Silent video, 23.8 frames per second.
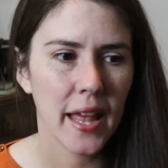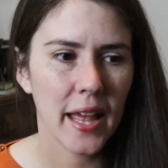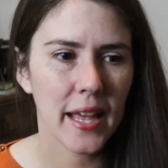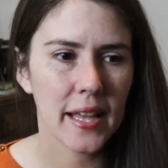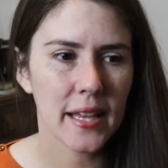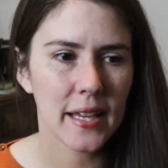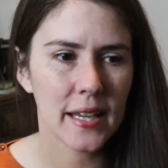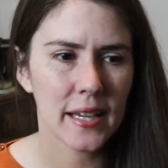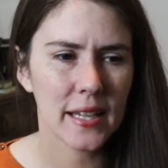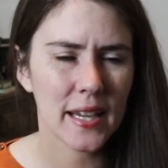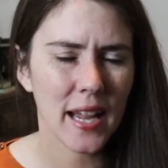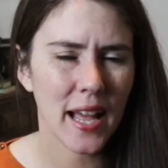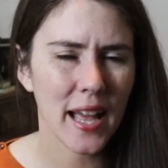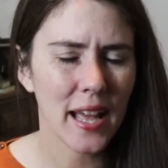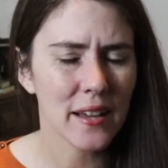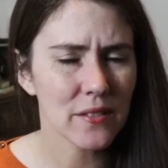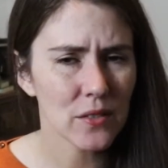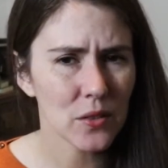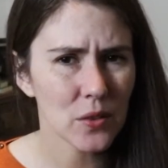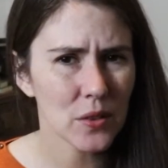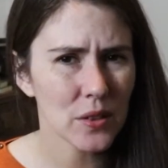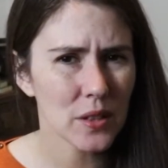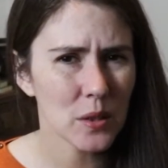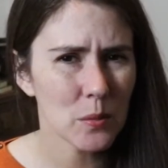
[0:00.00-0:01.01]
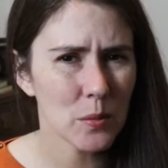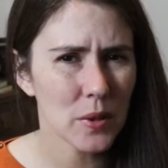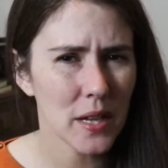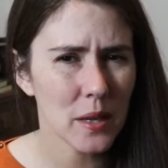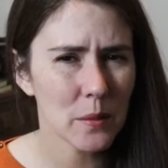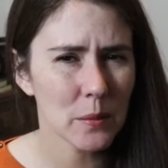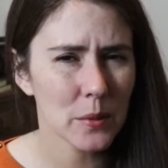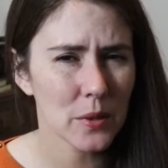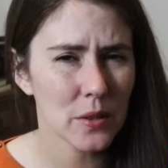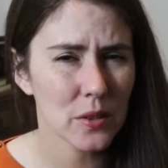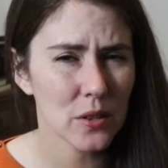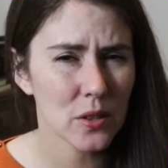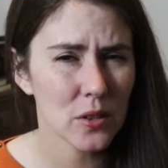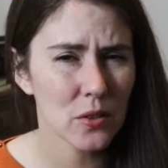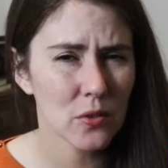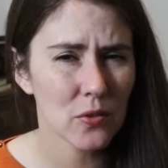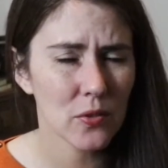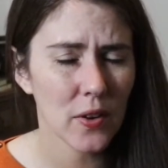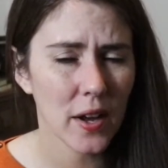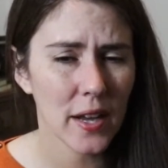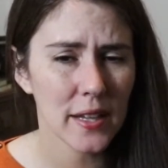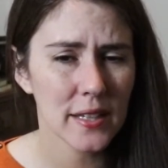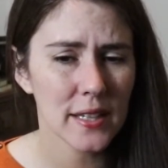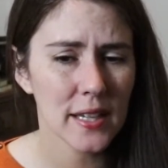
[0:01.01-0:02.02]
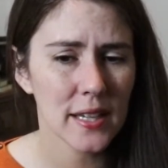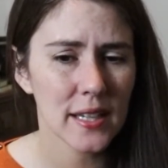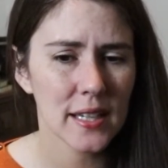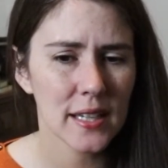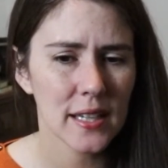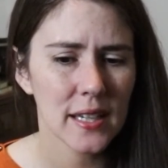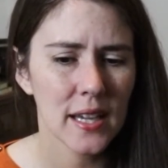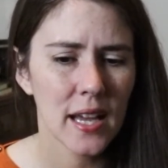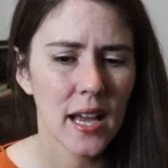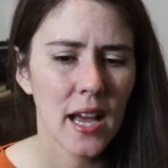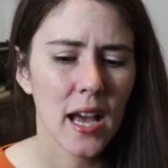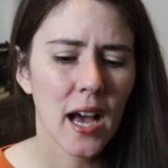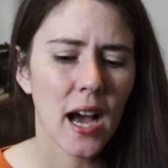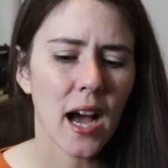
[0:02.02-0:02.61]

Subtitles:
and I haven't really been able to find any.